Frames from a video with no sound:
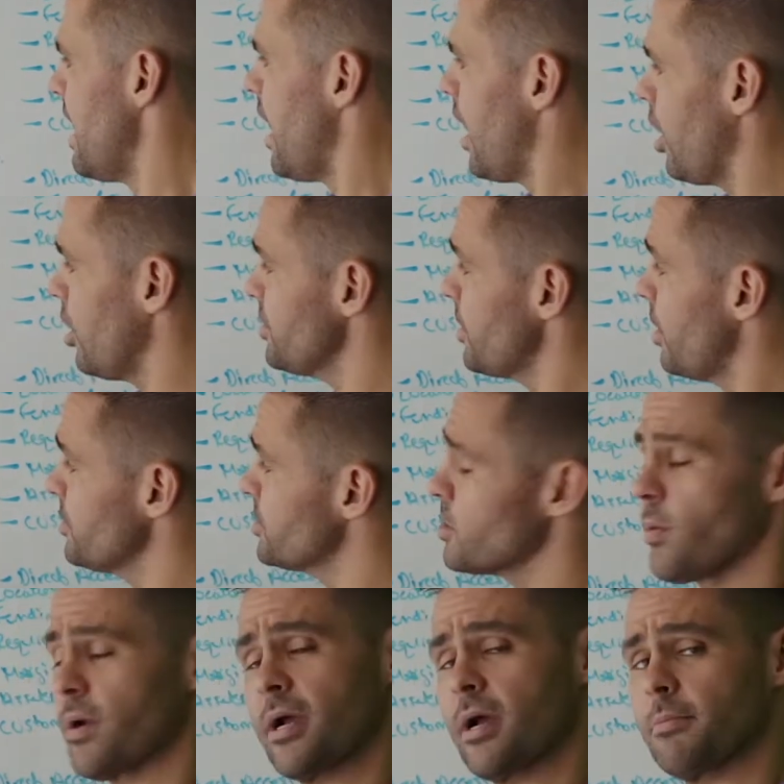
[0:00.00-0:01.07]
Also,
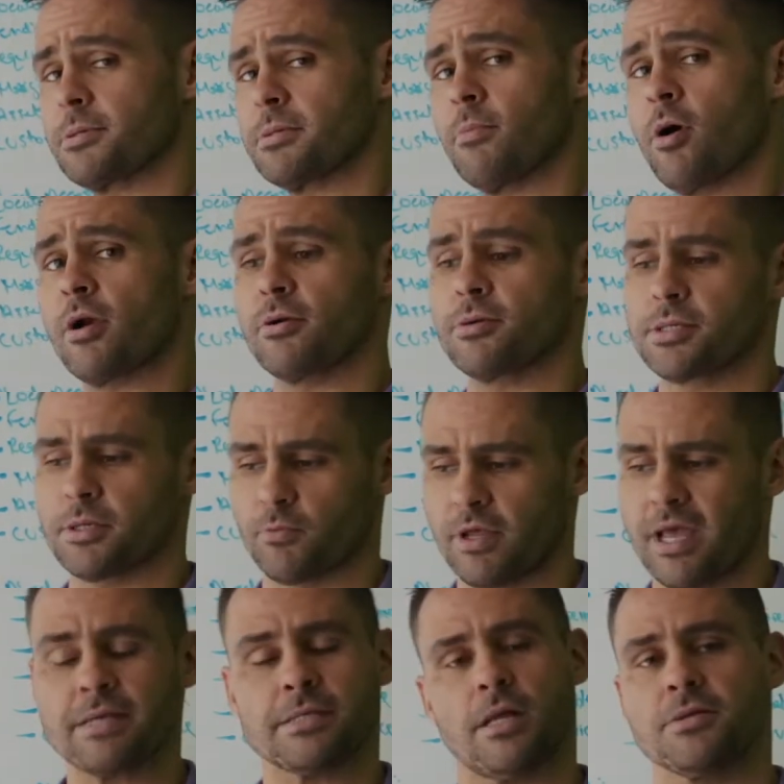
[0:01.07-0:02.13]
when it comes to monitors, it really
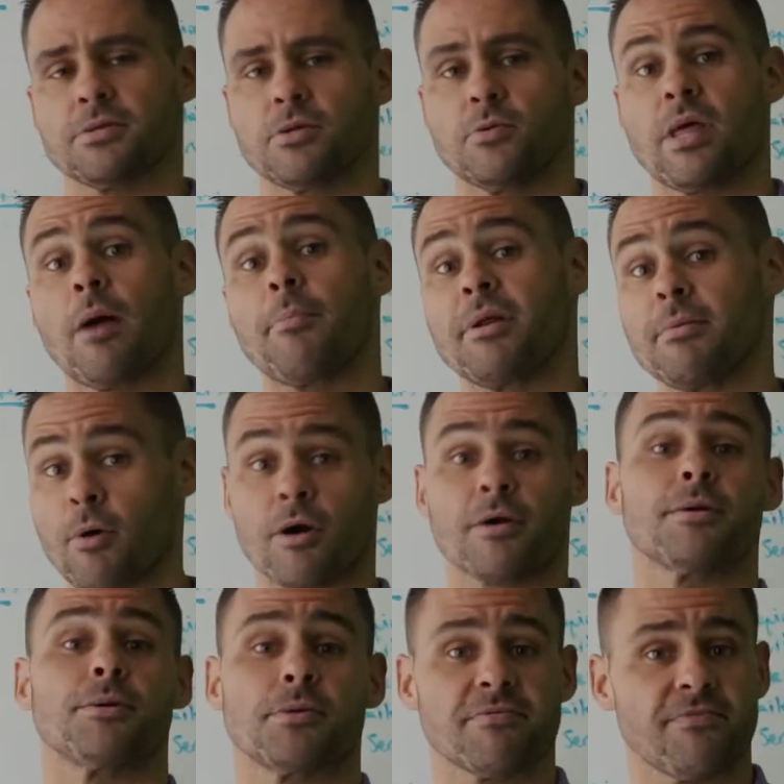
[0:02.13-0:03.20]
has a lot to do with how many
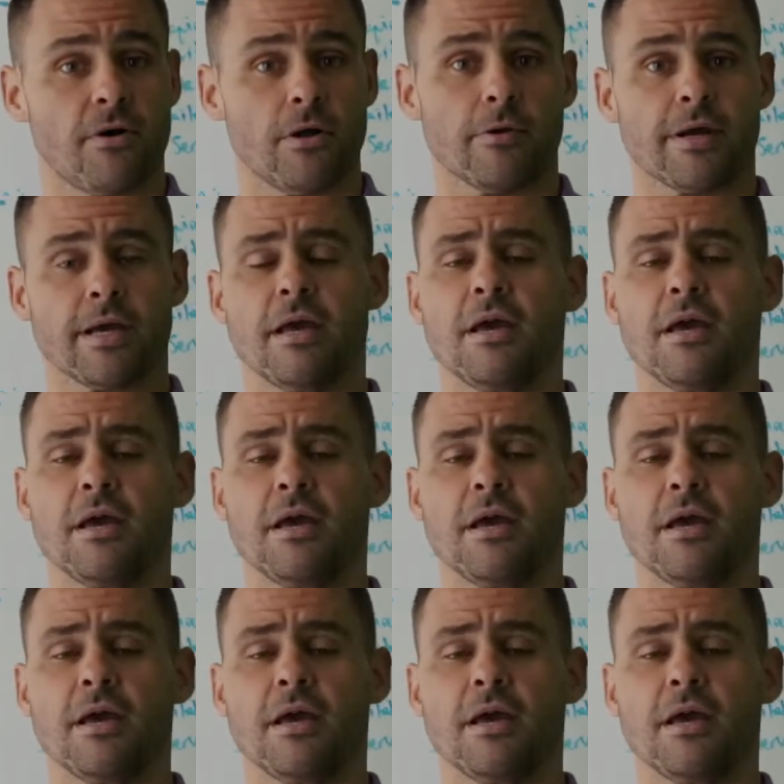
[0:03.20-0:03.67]
markets you're following.